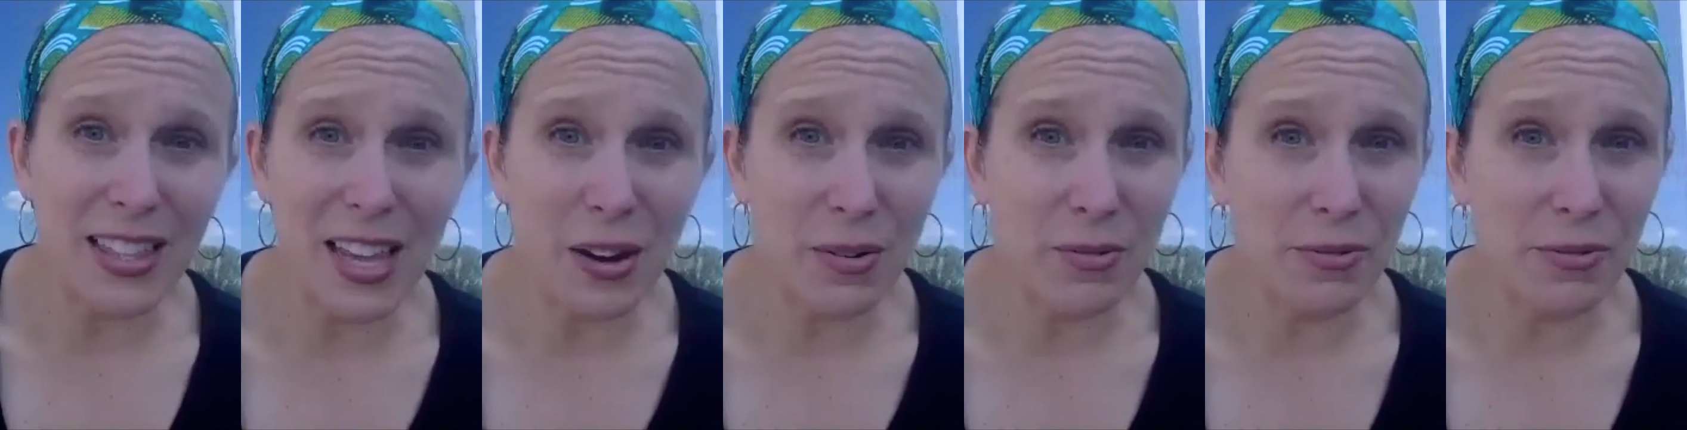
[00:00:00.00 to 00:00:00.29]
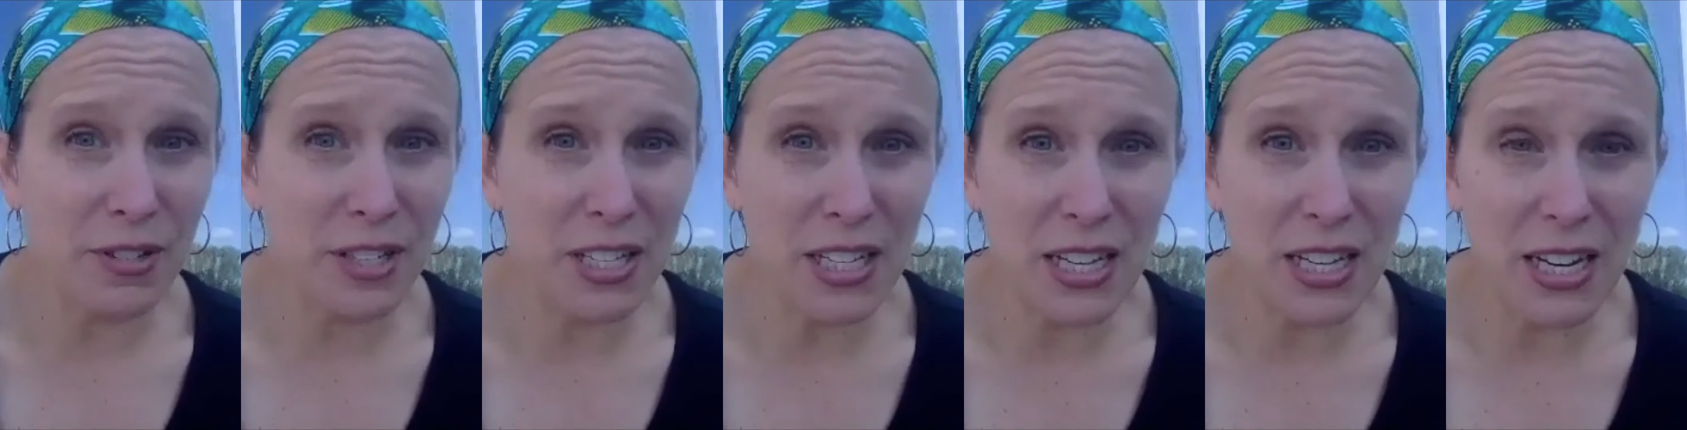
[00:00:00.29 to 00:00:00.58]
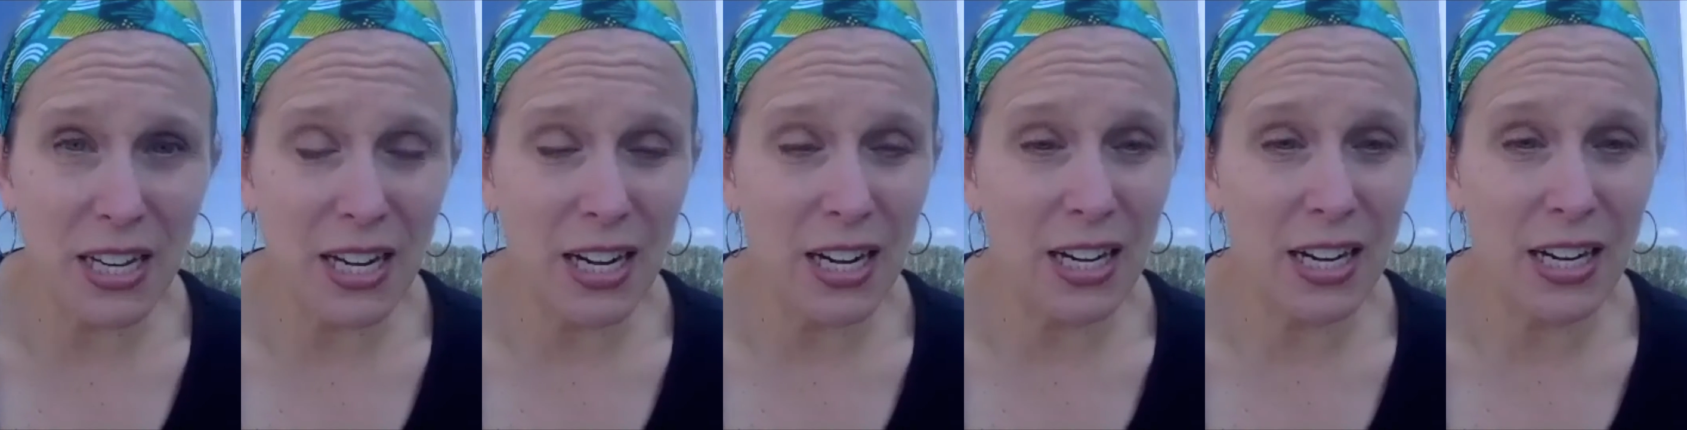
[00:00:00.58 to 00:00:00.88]
that
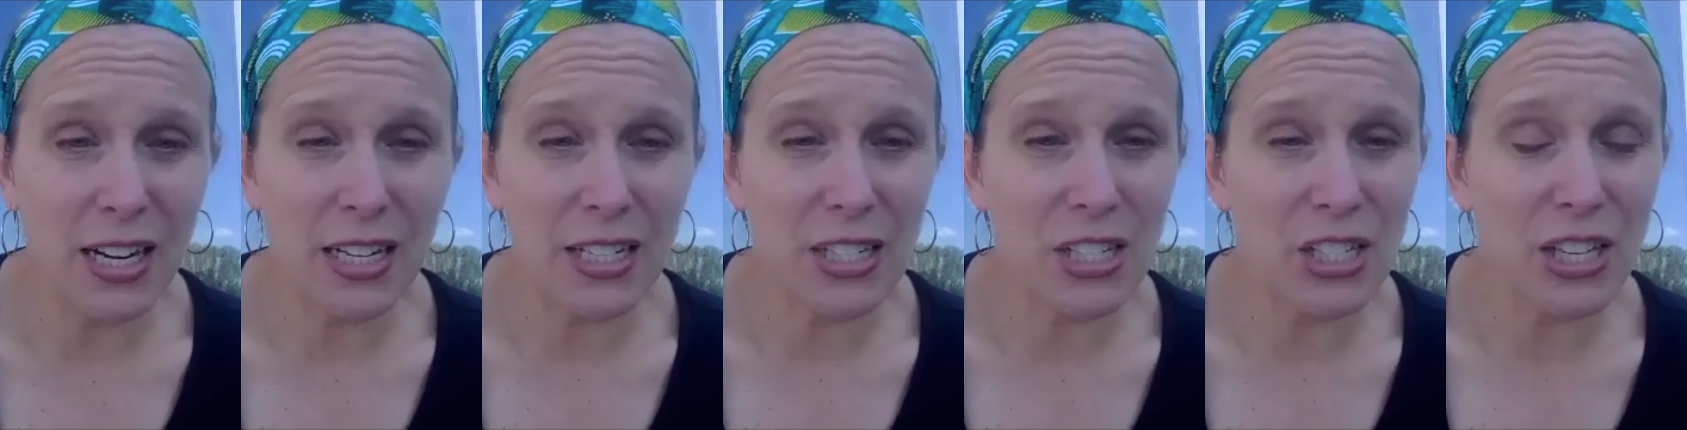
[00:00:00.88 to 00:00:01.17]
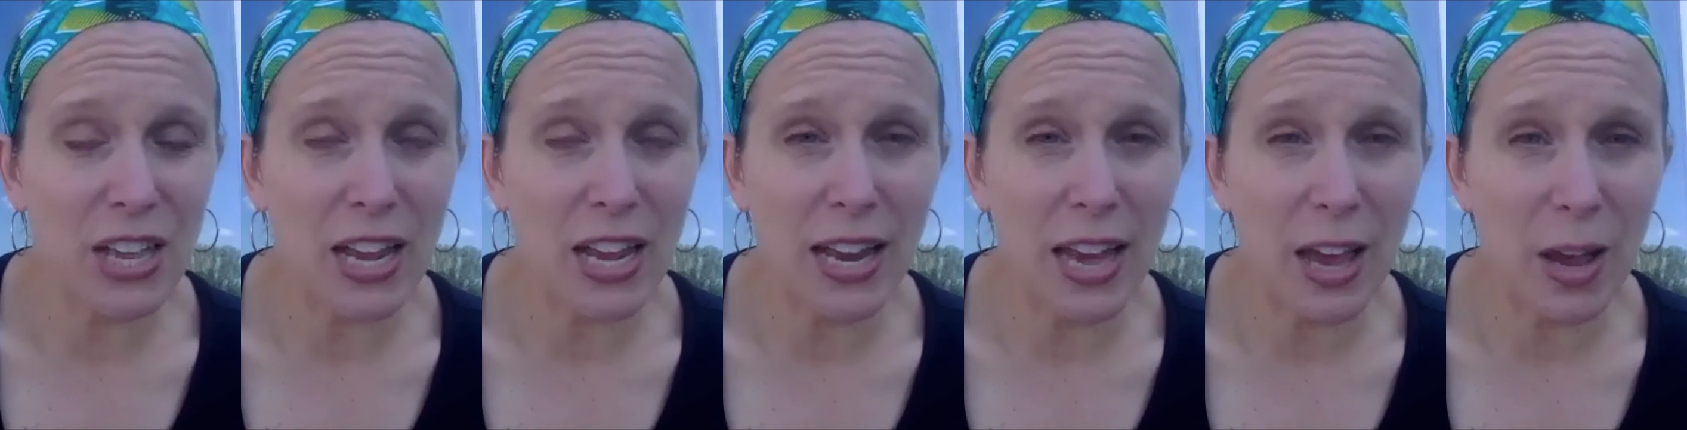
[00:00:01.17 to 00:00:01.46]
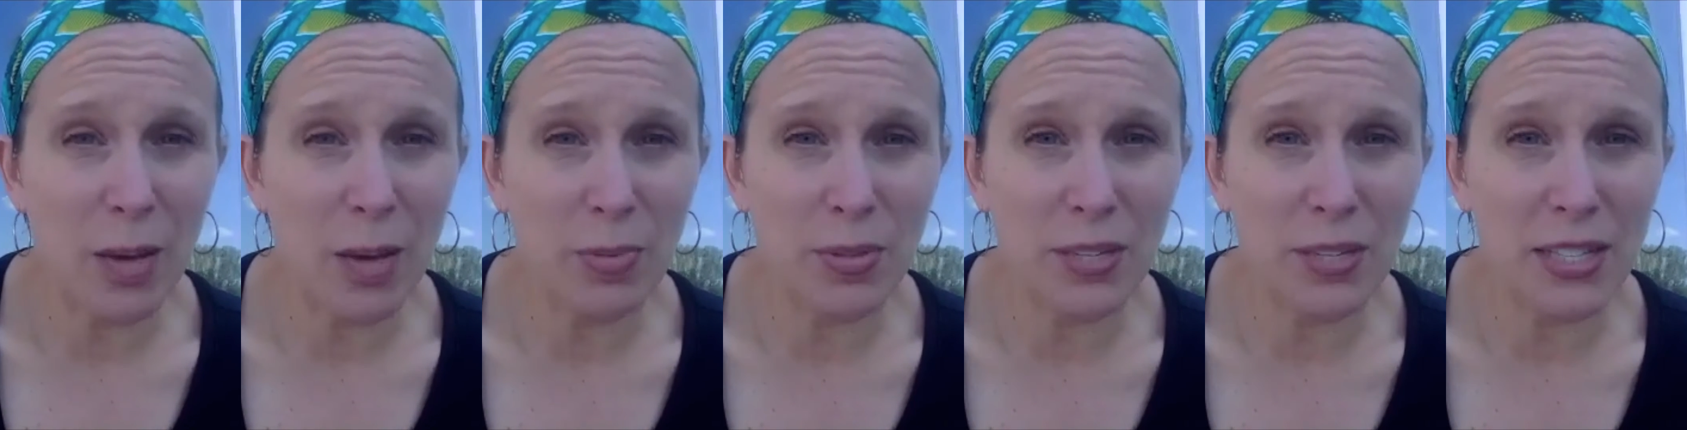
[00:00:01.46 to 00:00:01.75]
routine and it just kind of
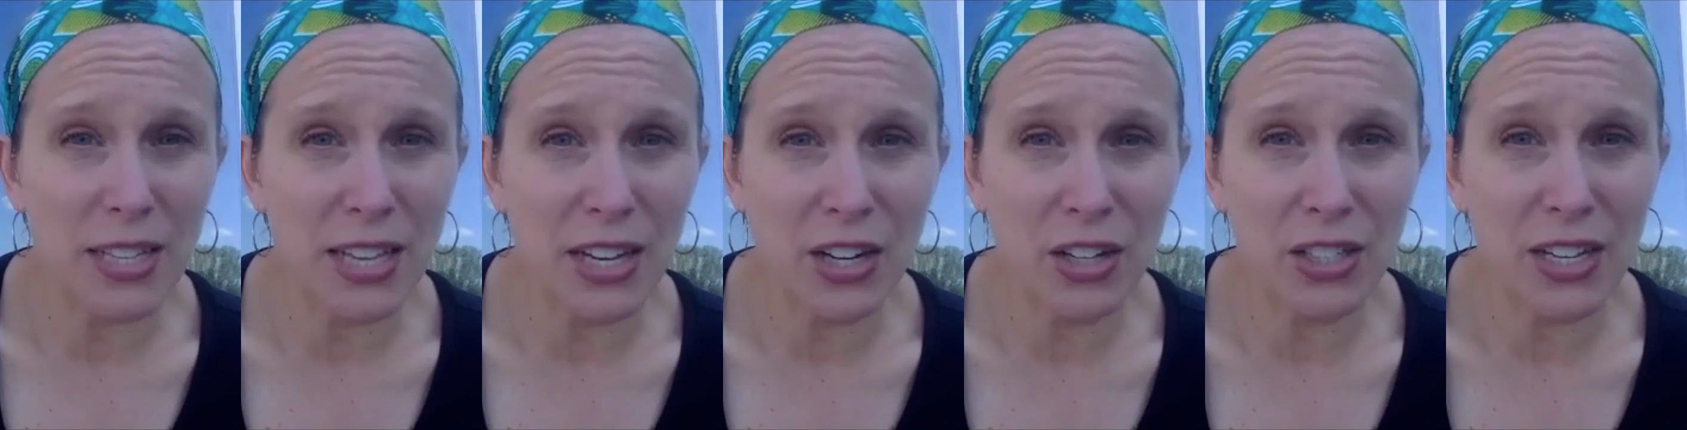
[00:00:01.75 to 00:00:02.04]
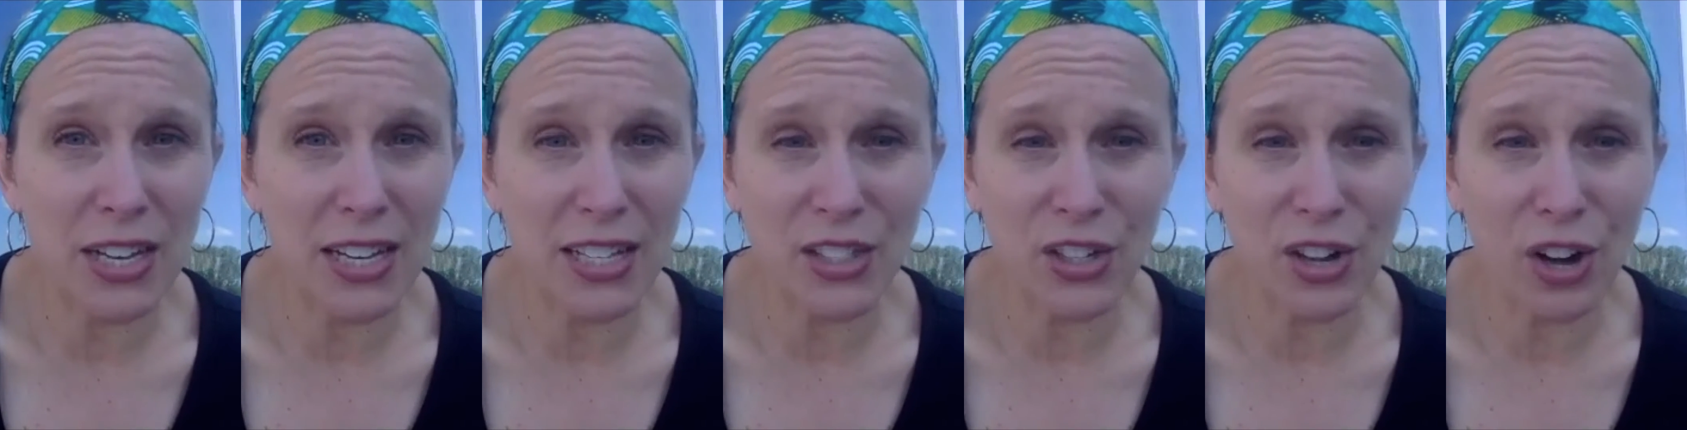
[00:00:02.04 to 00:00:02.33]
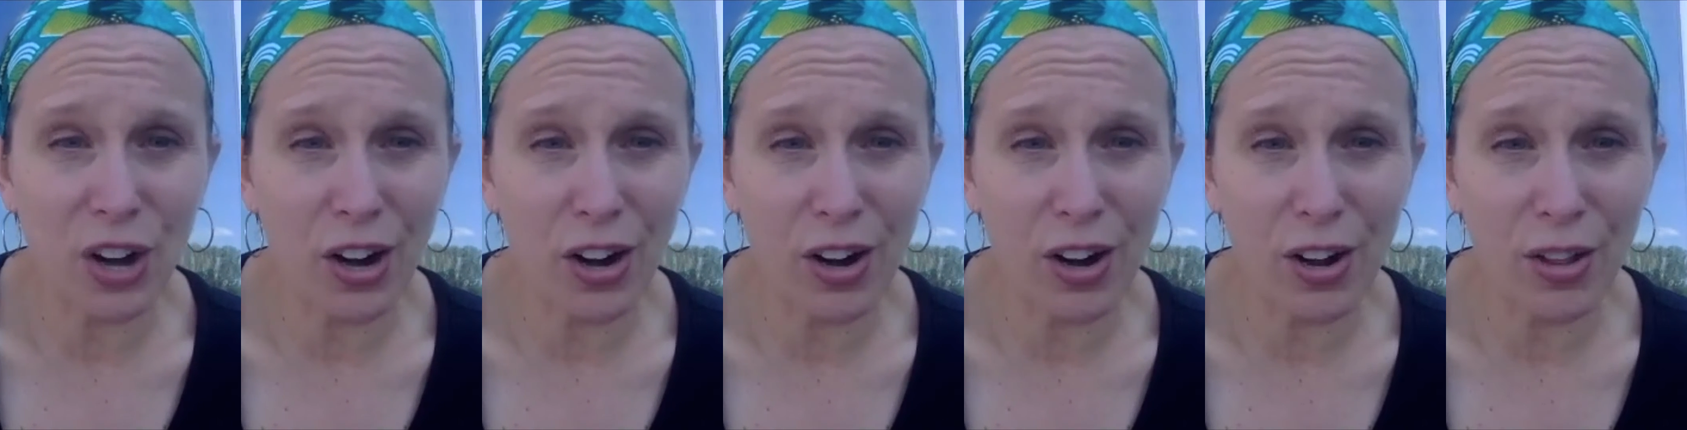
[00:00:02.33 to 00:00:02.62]
helps us get our day
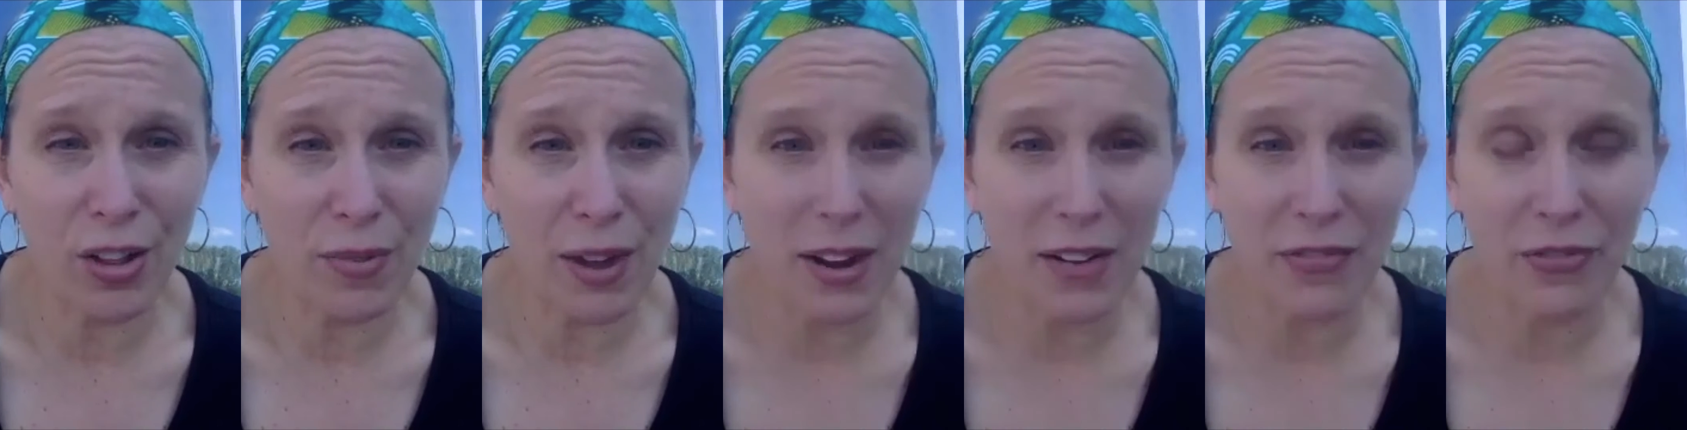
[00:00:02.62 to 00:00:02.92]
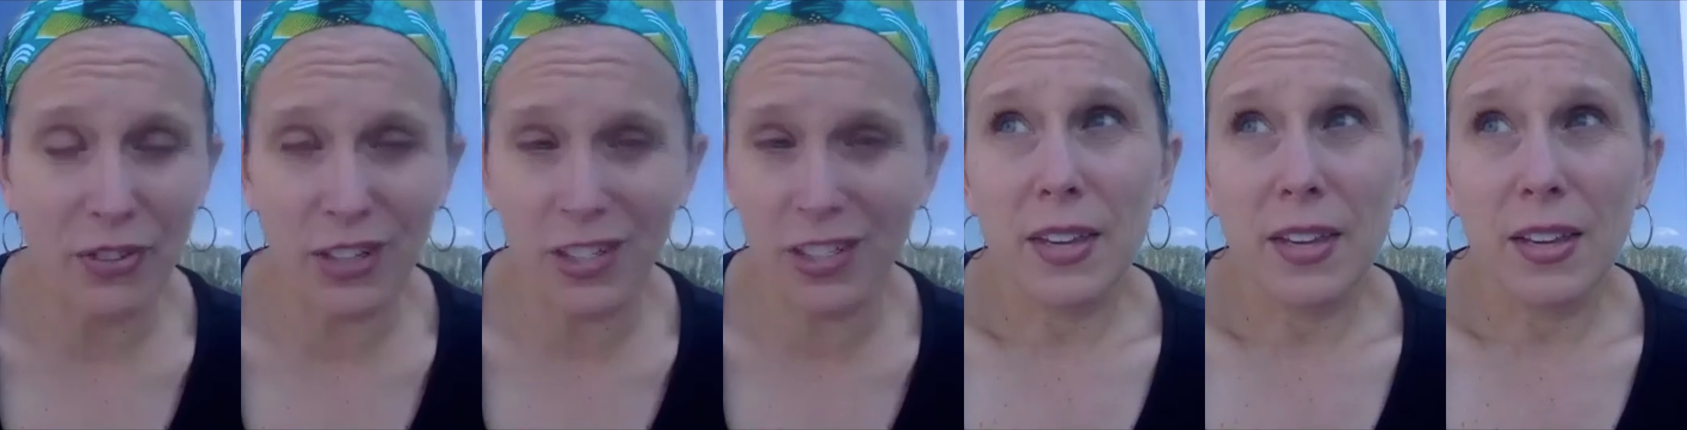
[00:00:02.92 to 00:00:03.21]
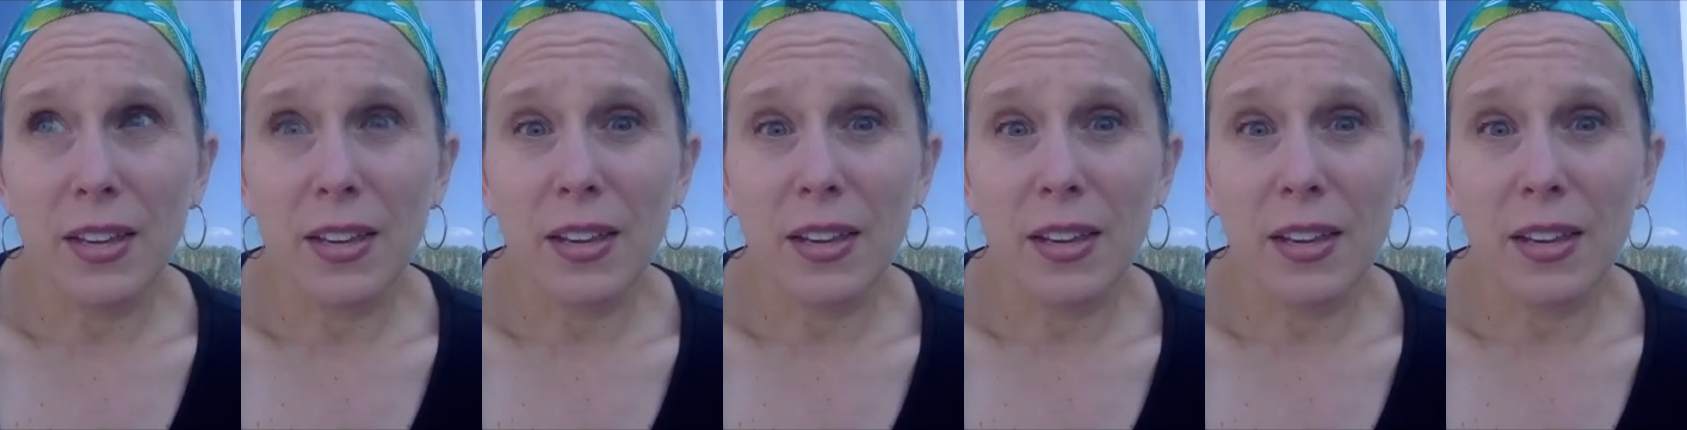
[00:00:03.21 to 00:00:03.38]
started on the right foot.